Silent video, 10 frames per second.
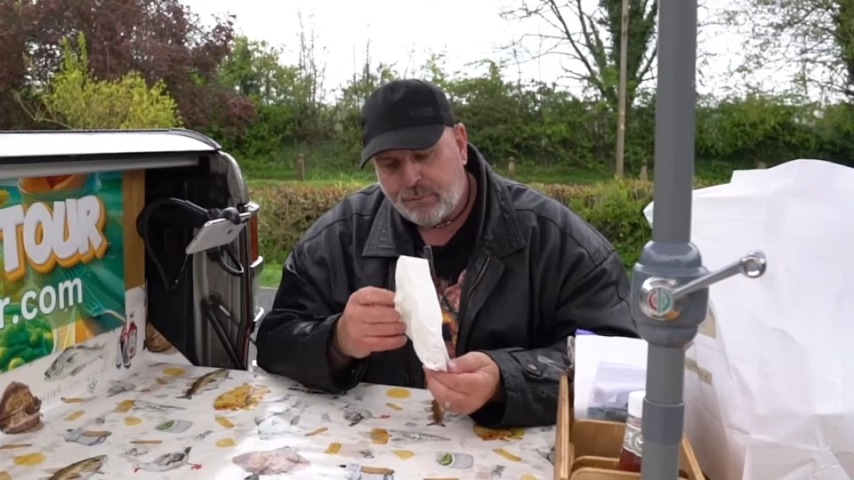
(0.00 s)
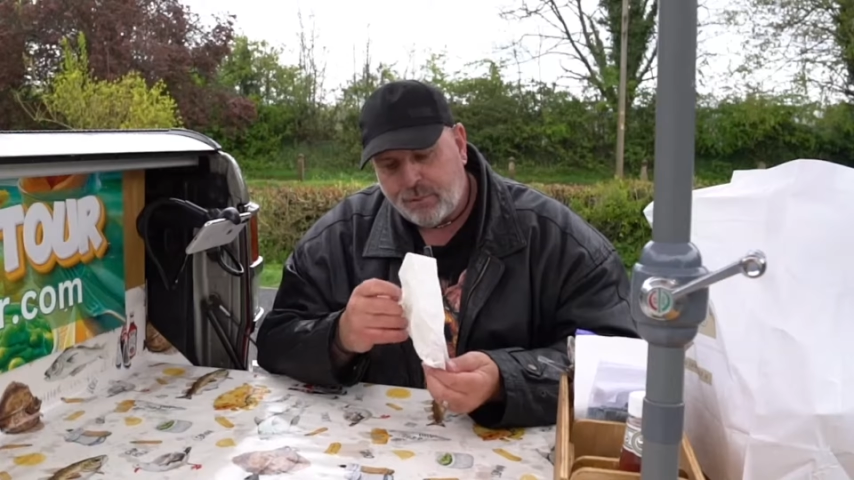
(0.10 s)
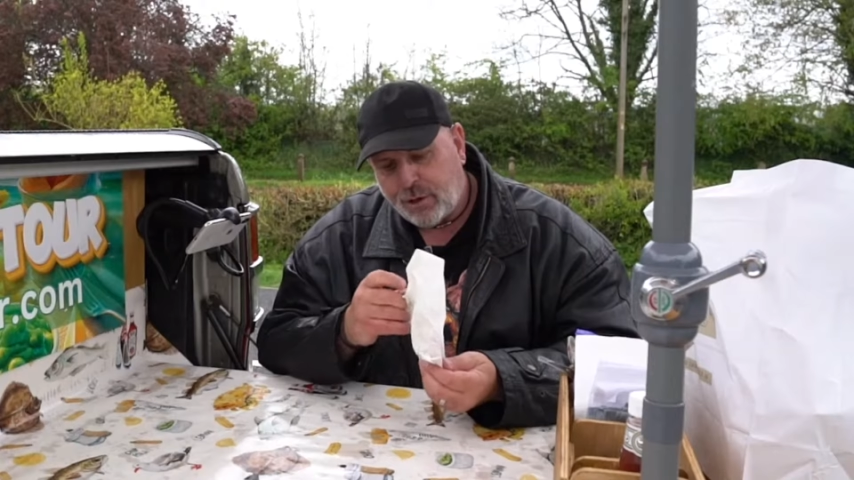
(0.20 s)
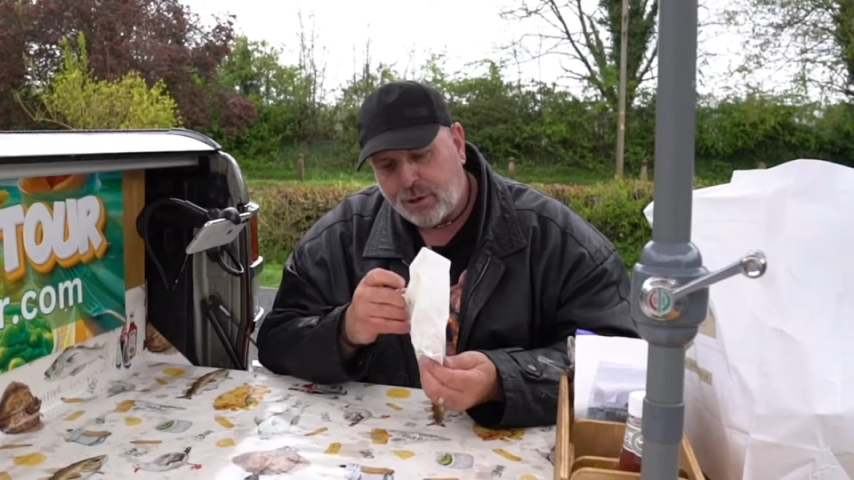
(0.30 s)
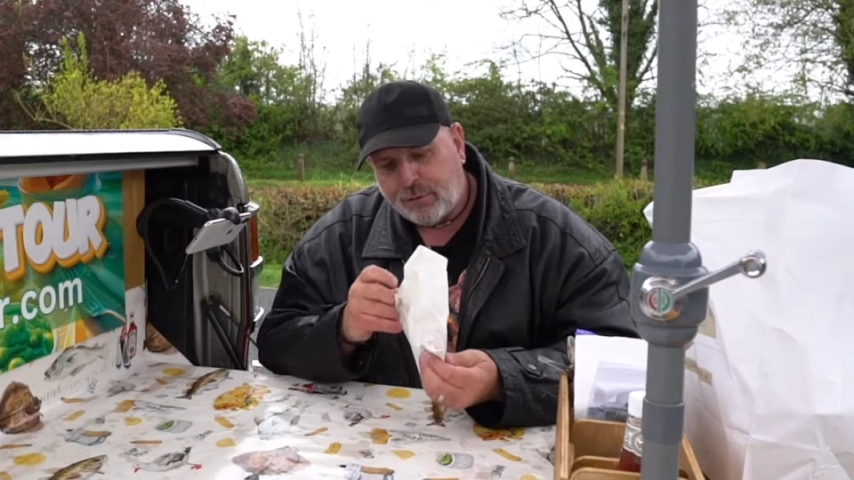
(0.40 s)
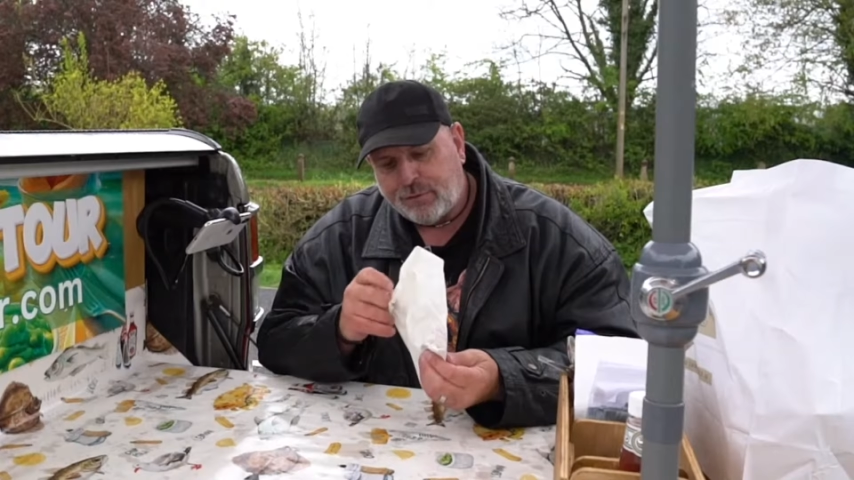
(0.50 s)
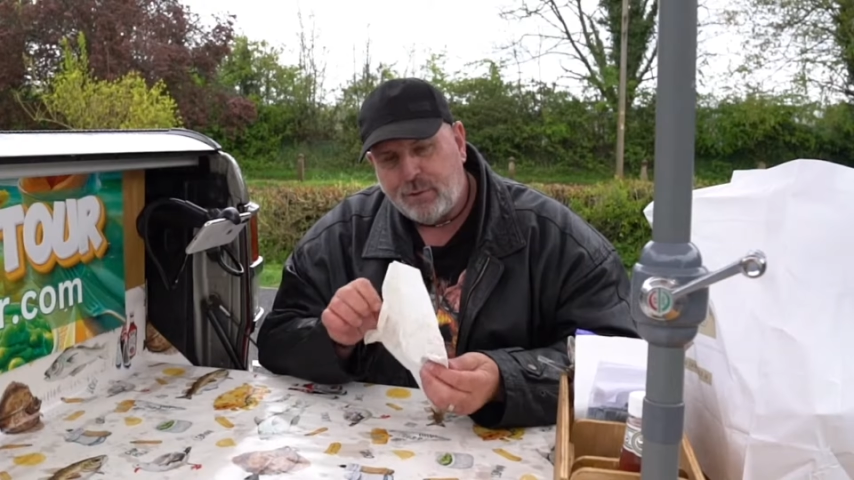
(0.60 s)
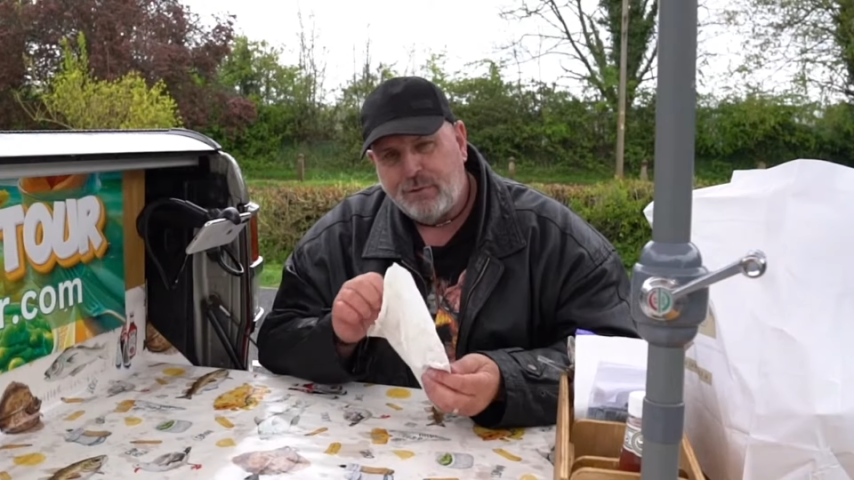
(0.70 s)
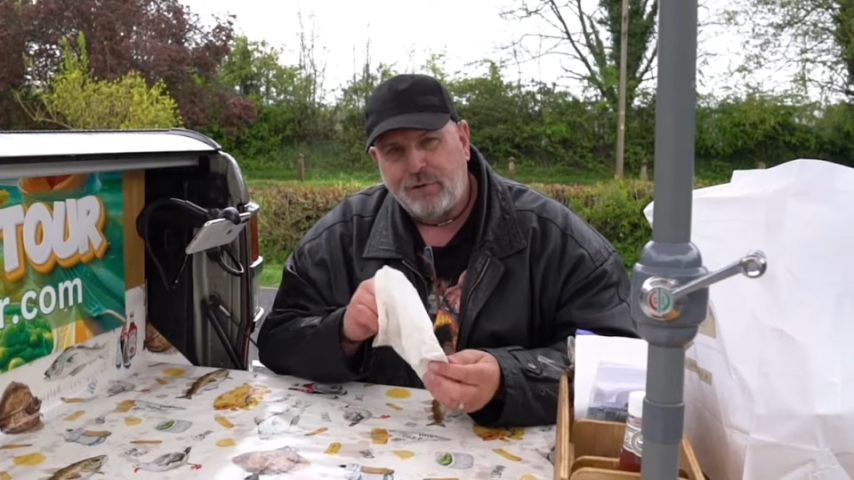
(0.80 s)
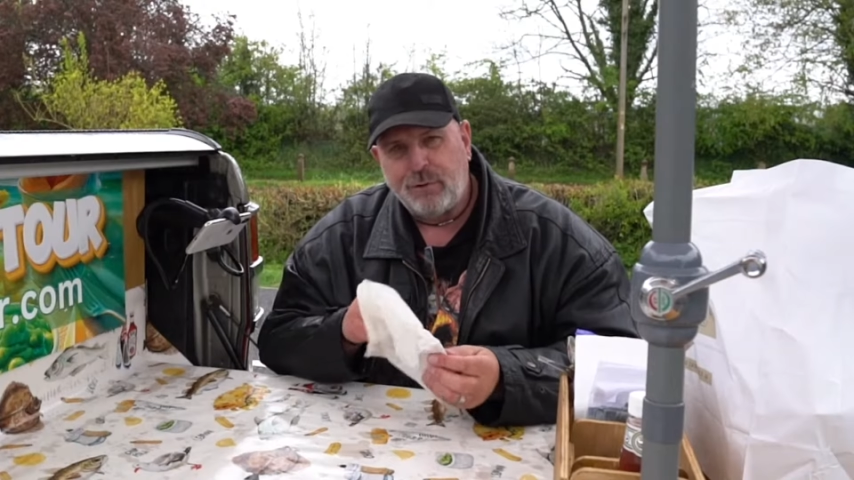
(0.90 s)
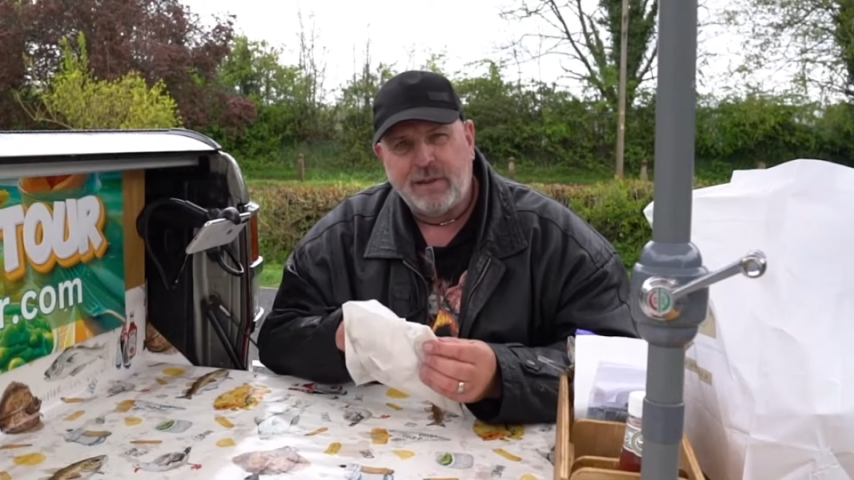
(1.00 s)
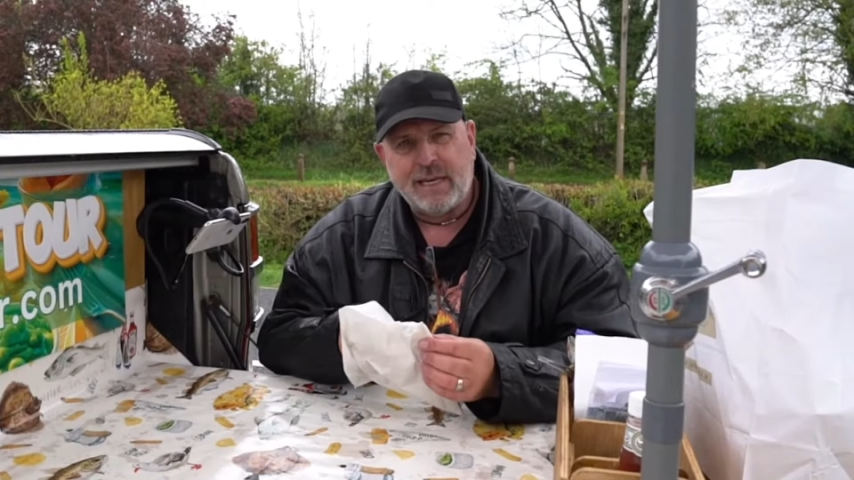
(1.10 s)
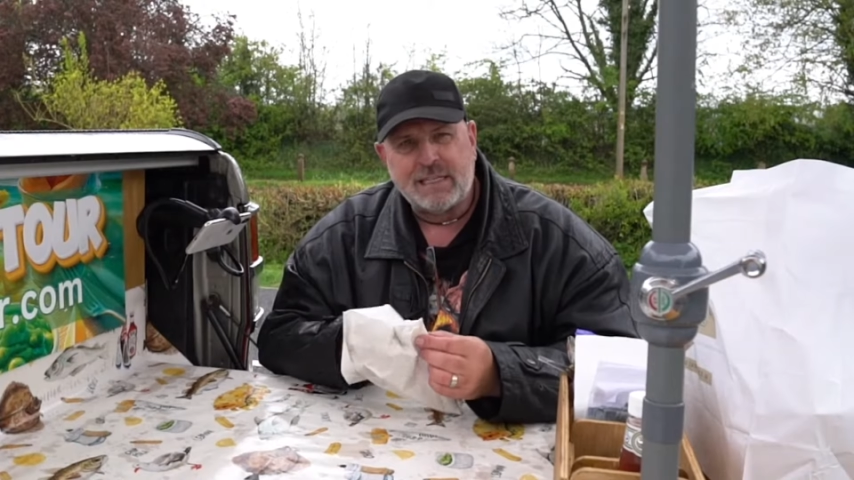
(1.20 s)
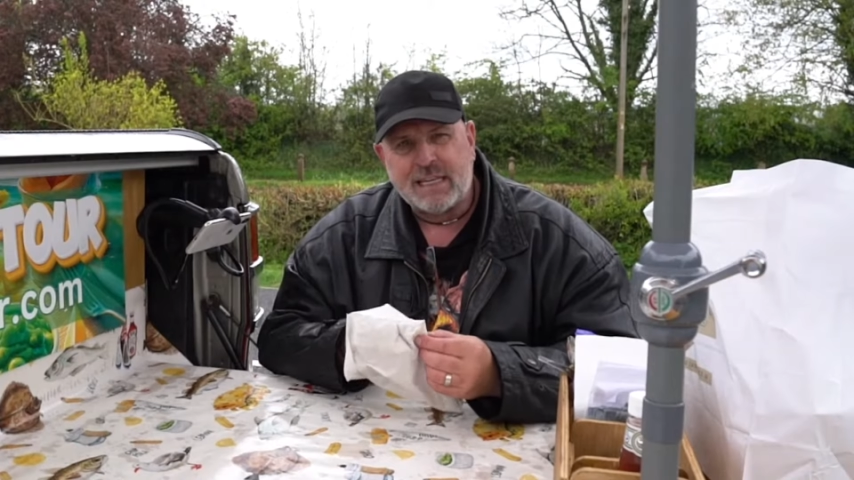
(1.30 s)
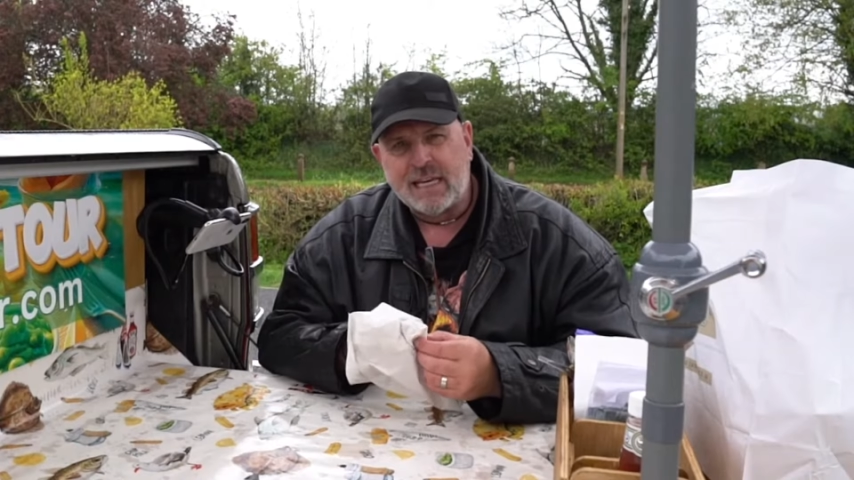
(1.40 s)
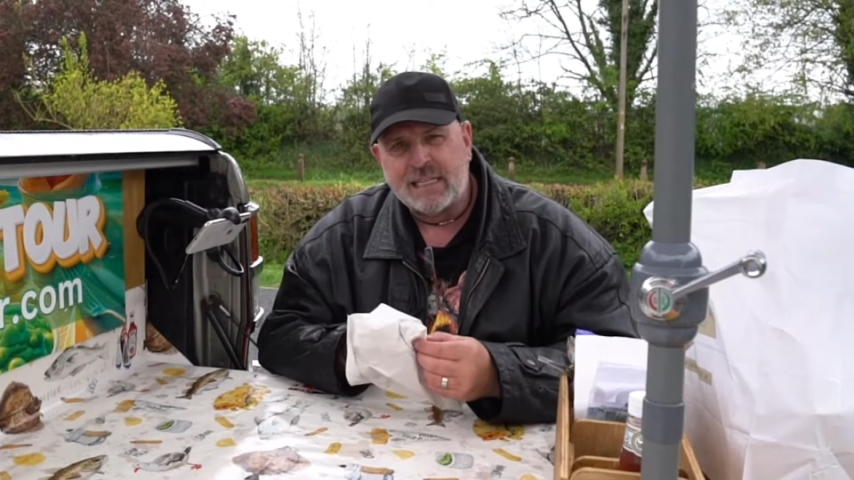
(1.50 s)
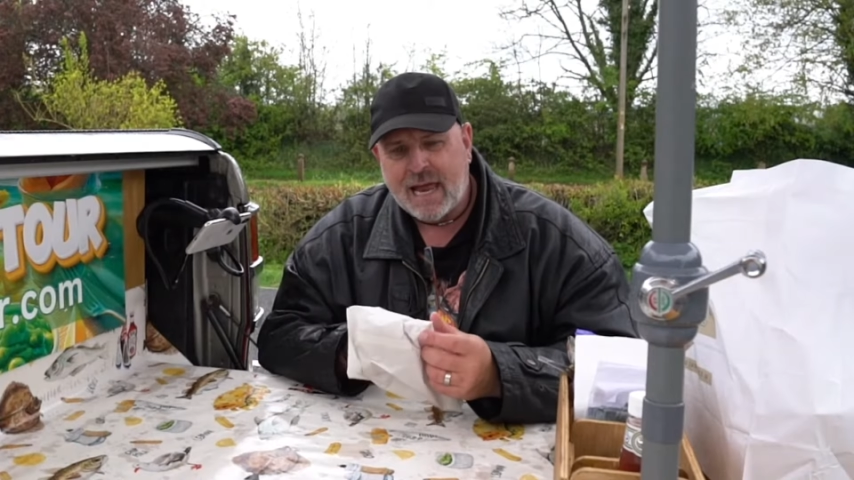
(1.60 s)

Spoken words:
going to go through a few of these things.